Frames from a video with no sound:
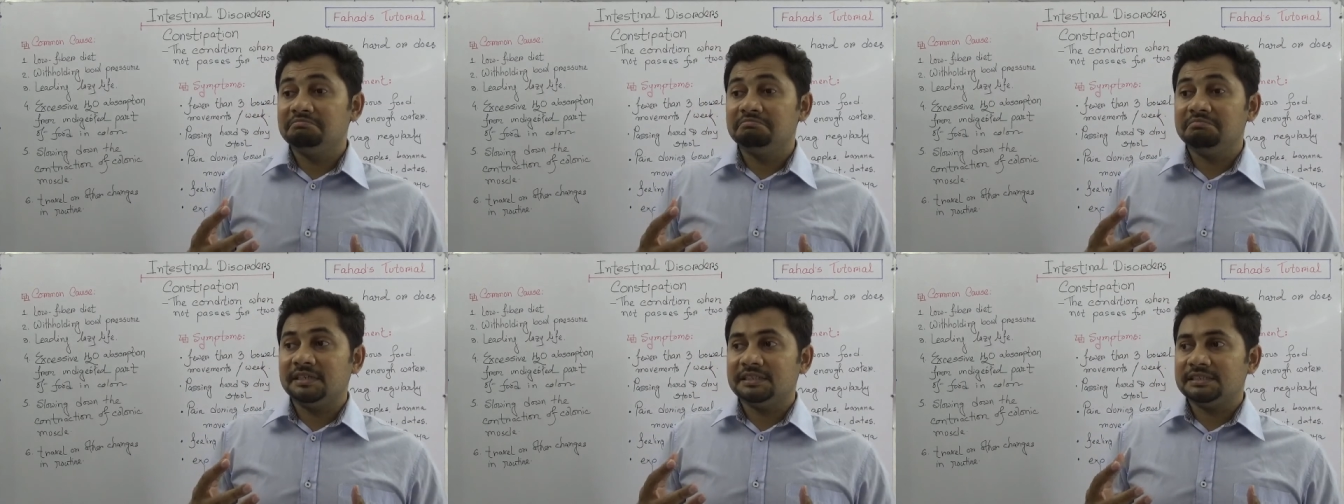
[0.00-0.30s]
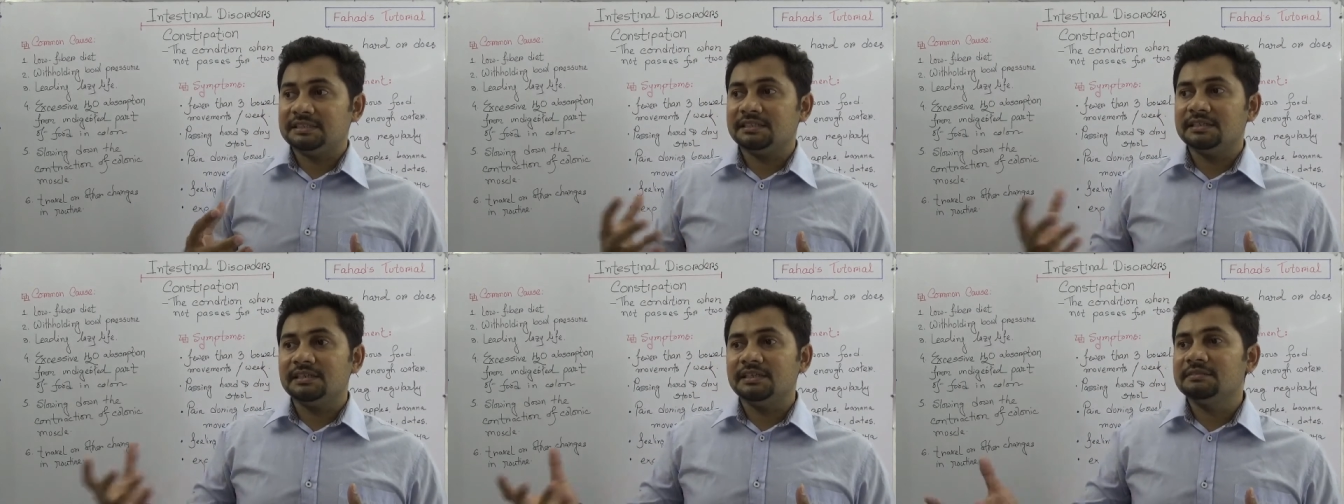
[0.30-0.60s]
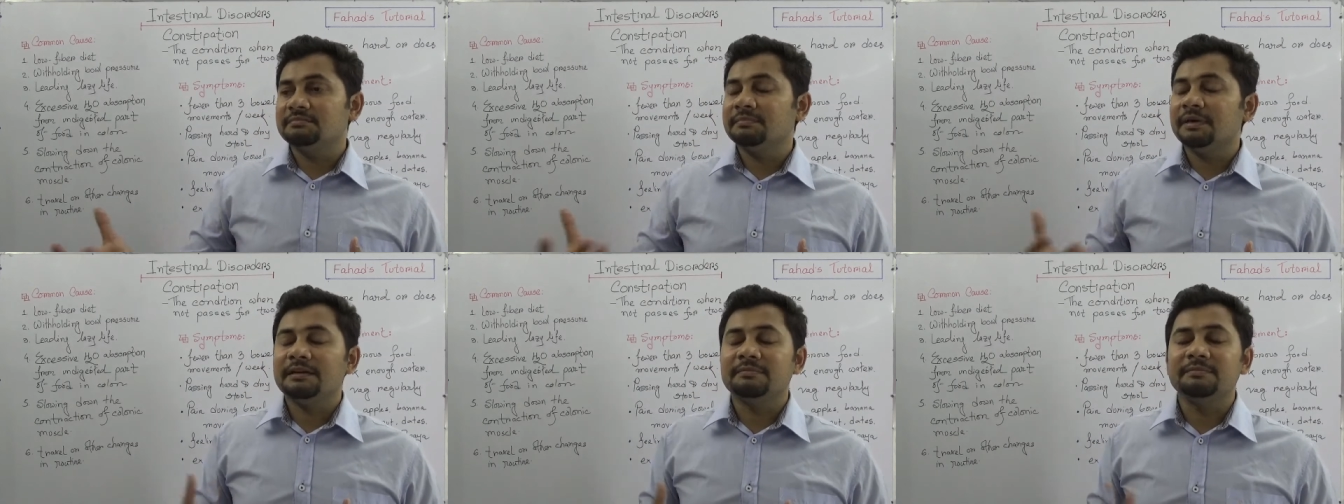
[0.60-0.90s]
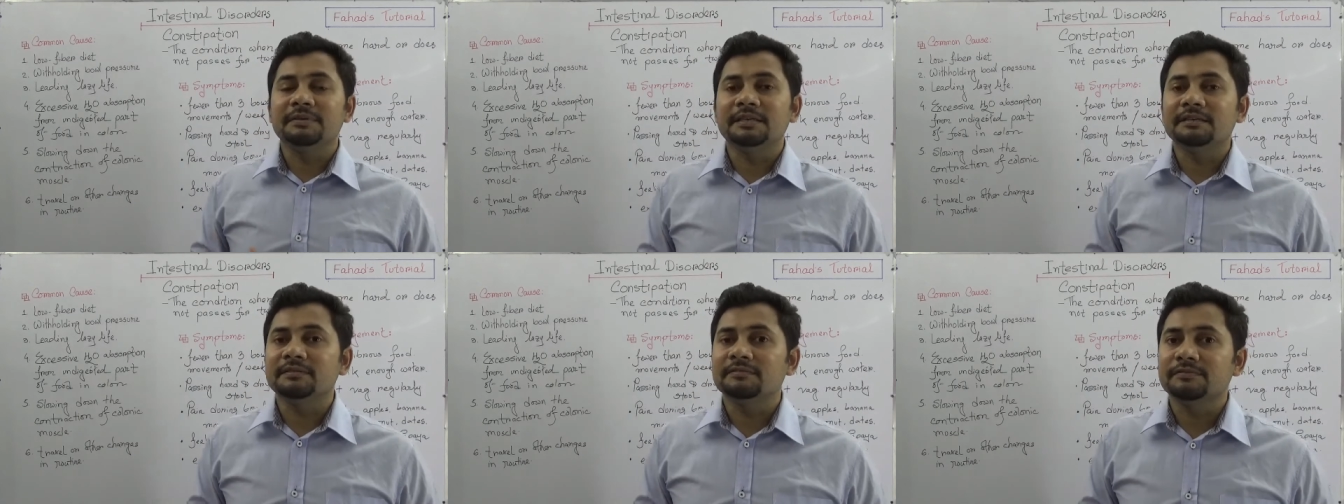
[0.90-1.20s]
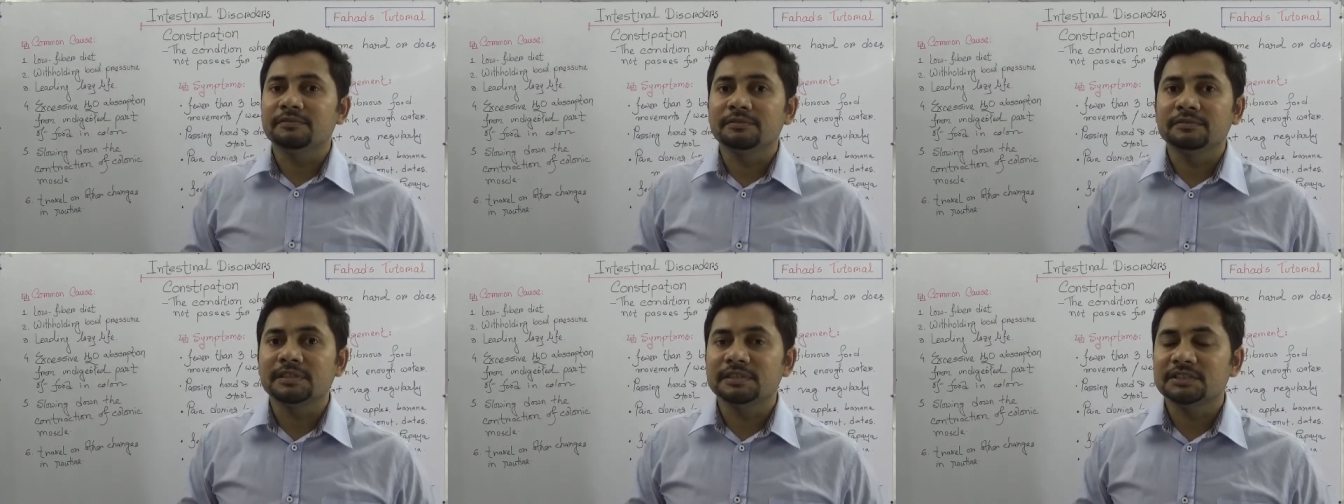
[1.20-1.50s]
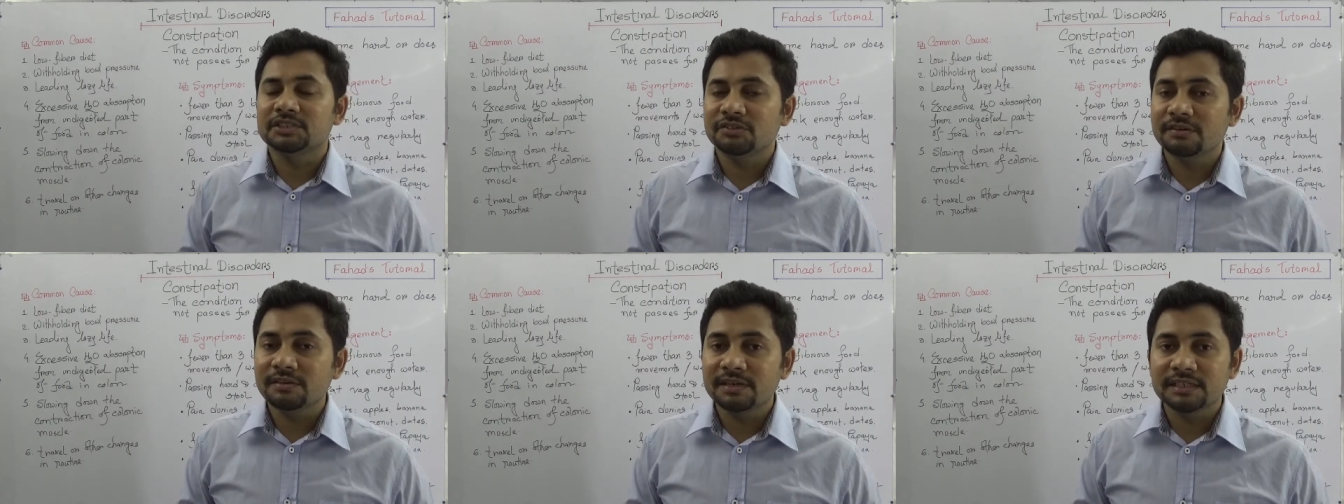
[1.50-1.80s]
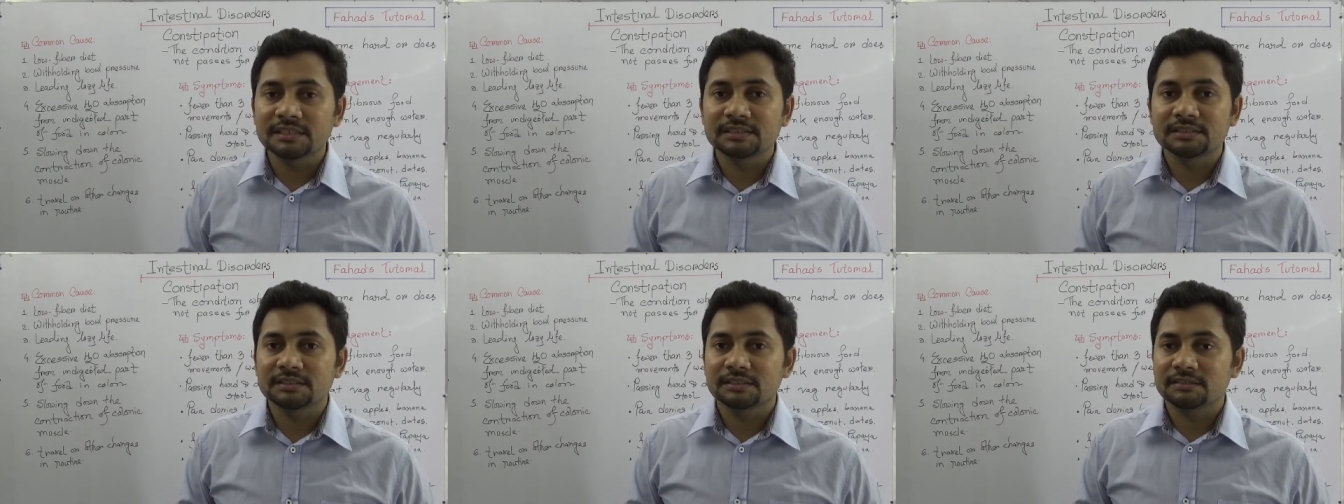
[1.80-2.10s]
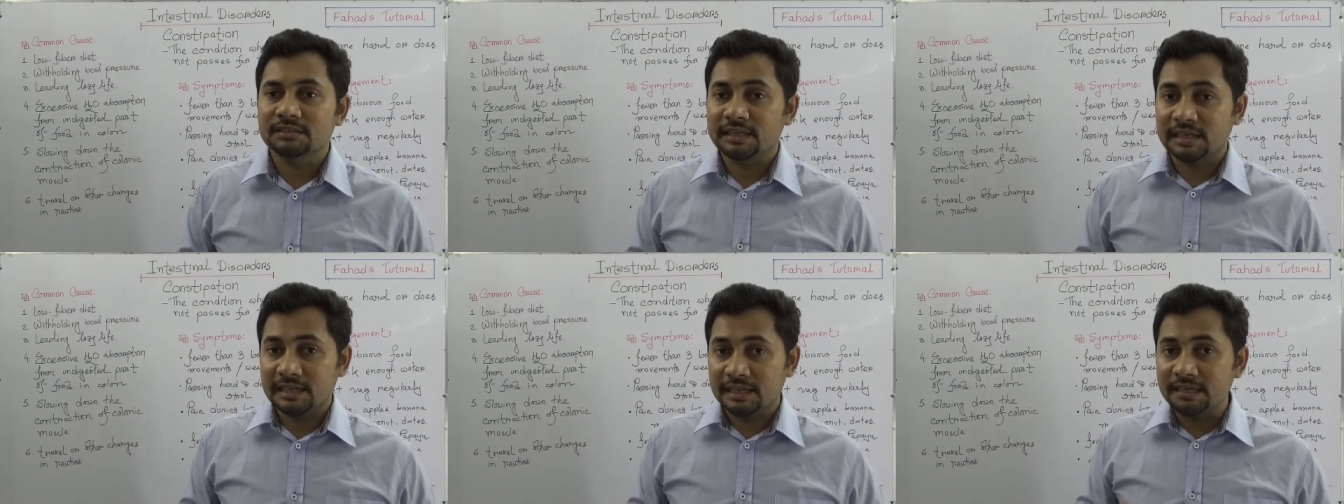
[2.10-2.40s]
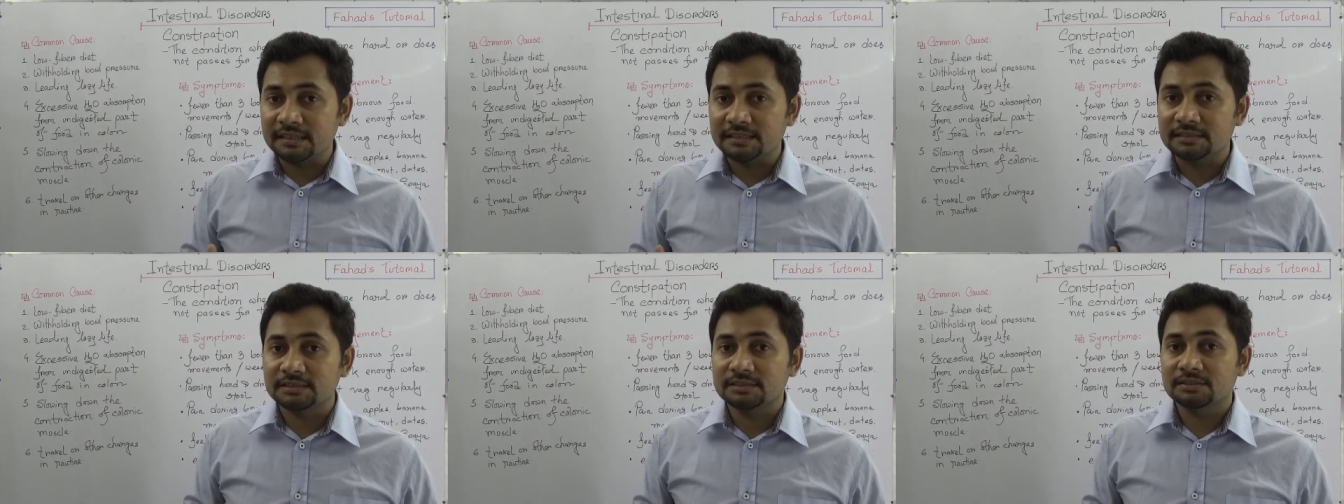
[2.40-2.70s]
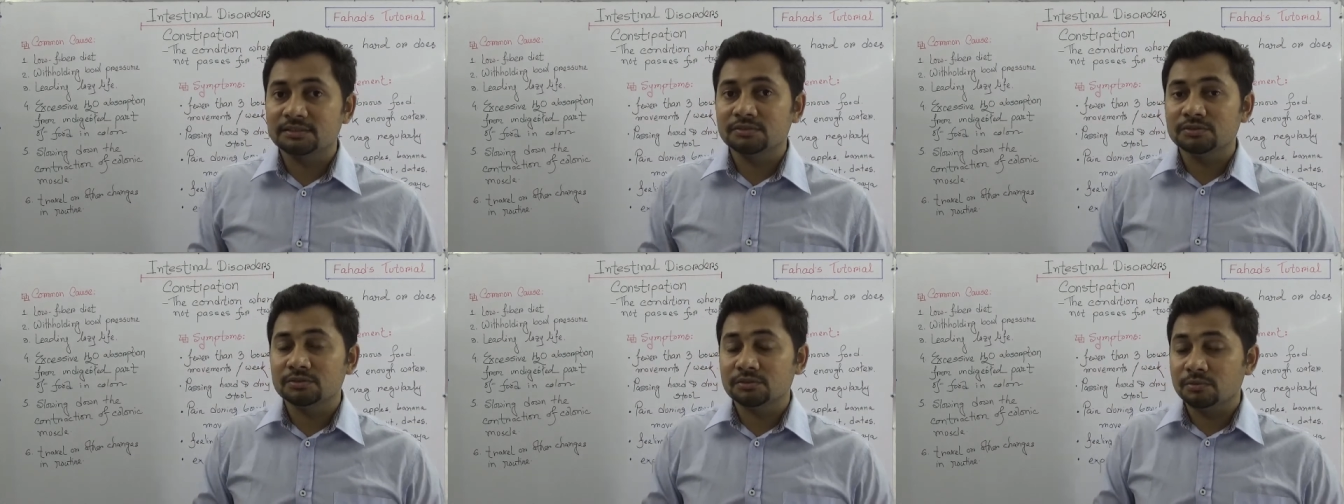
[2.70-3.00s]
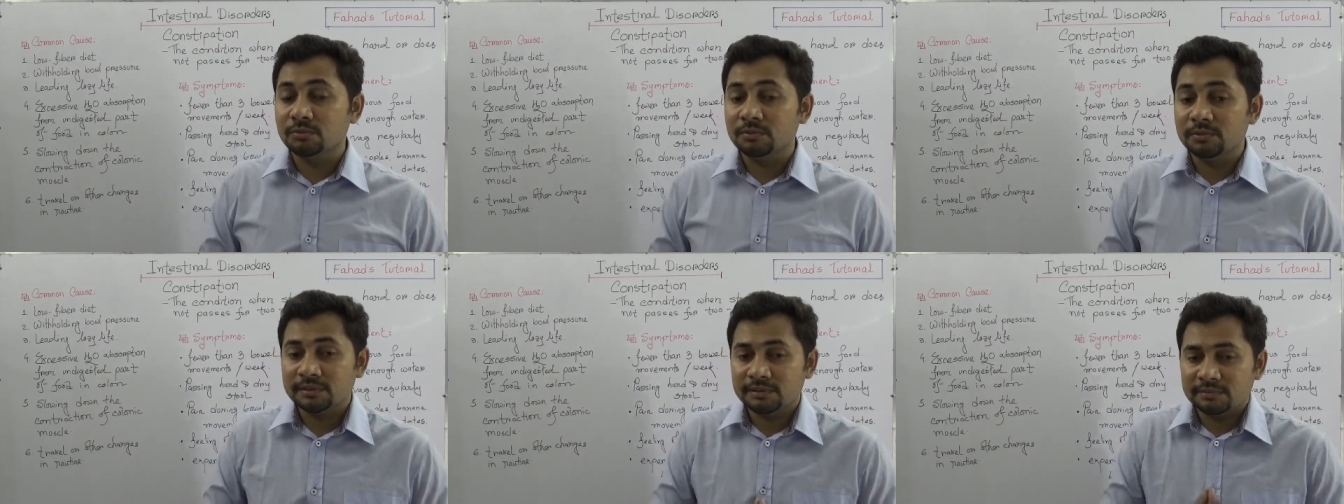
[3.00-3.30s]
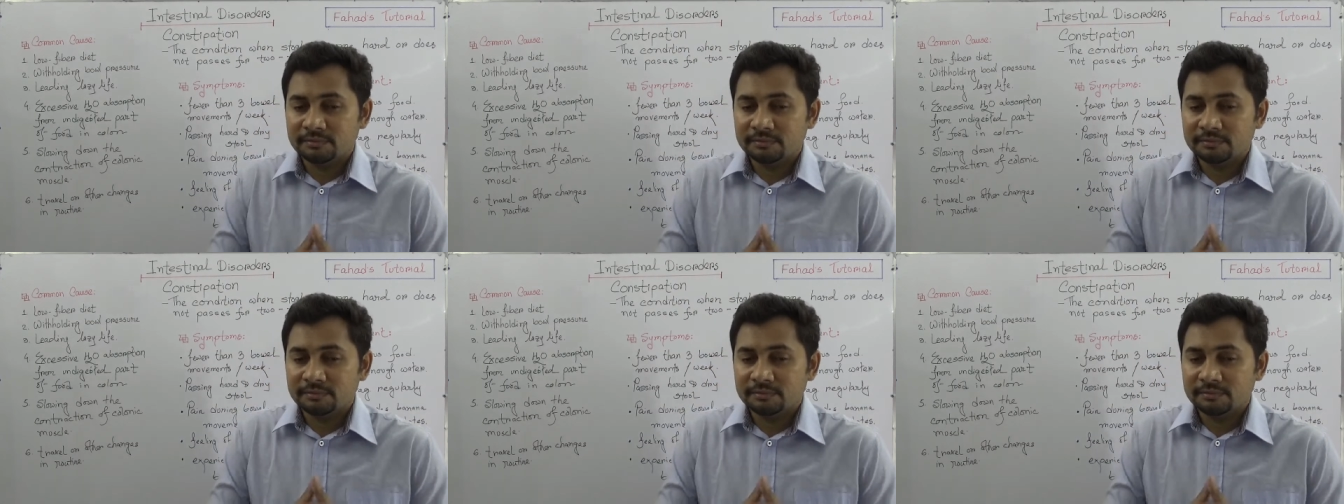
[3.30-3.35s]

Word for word: basically it might be for the children or the kids, those who